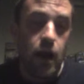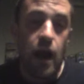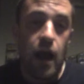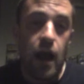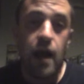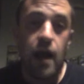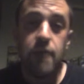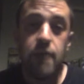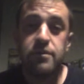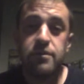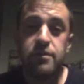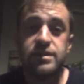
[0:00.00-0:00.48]

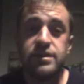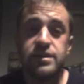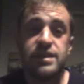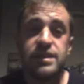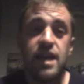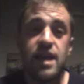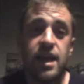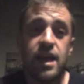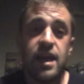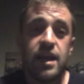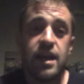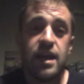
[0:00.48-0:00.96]
I would
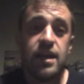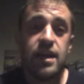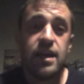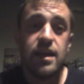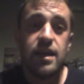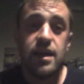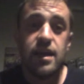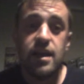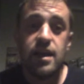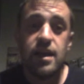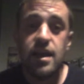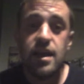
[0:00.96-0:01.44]
say,
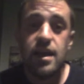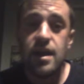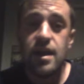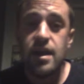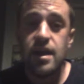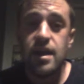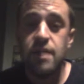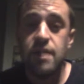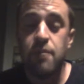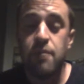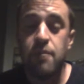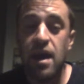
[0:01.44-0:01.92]

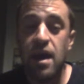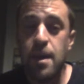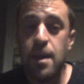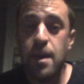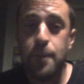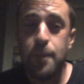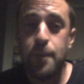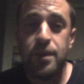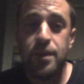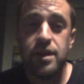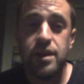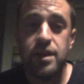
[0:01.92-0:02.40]
in my
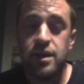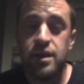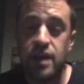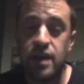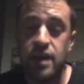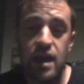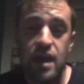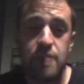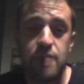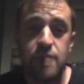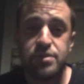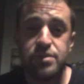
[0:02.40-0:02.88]
opinion,
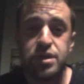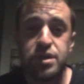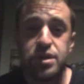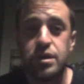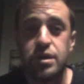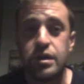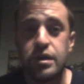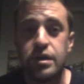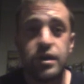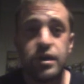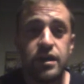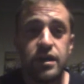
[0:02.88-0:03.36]
and I'm
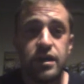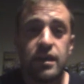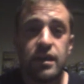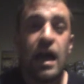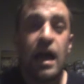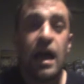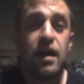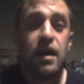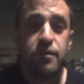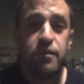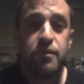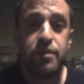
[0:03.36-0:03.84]
sure a
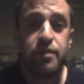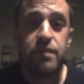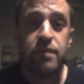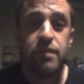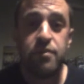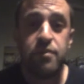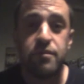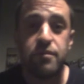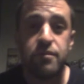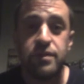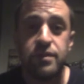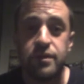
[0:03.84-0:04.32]
lot of
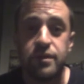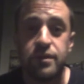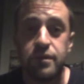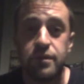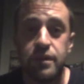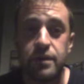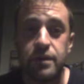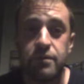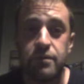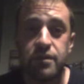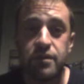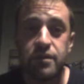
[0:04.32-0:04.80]
people would
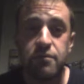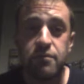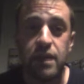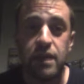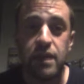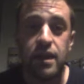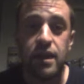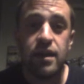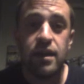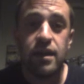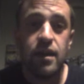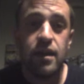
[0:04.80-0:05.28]
agree with
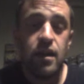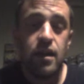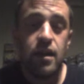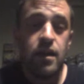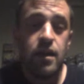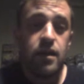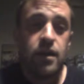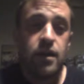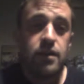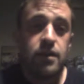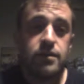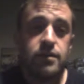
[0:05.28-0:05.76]
me,
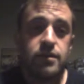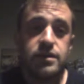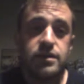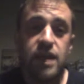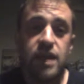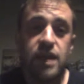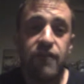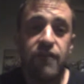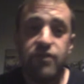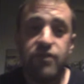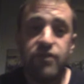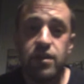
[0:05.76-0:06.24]

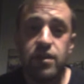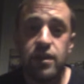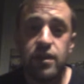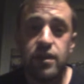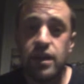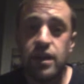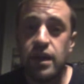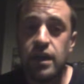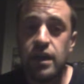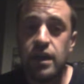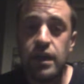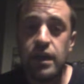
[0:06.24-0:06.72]

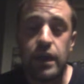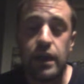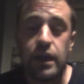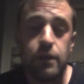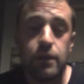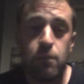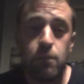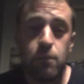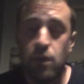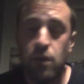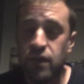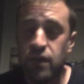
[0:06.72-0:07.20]
definitely
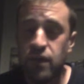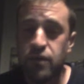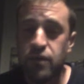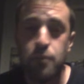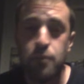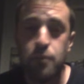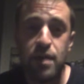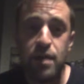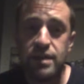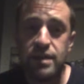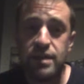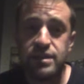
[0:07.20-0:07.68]
one of the
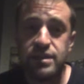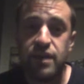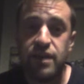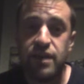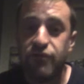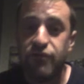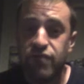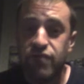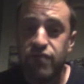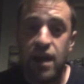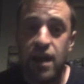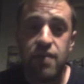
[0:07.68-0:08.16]
best,
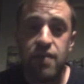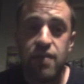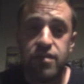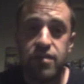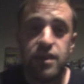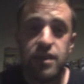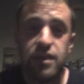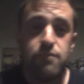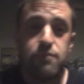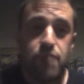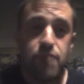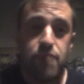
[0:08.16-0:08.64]
if not
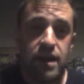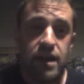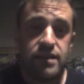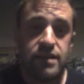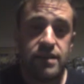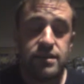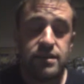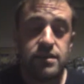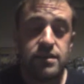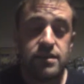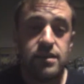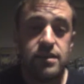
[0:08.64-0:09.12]
the
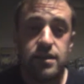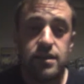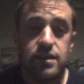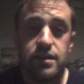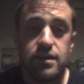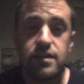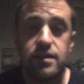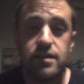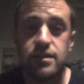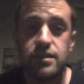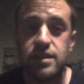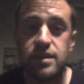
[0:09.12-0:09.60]
best,
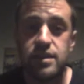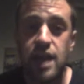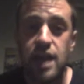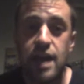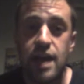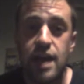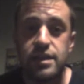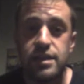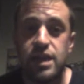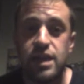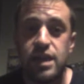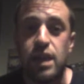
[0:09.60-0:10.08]

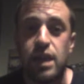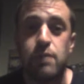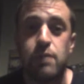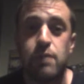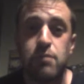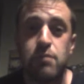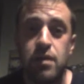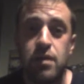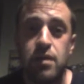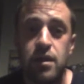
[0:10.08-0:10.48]
tag team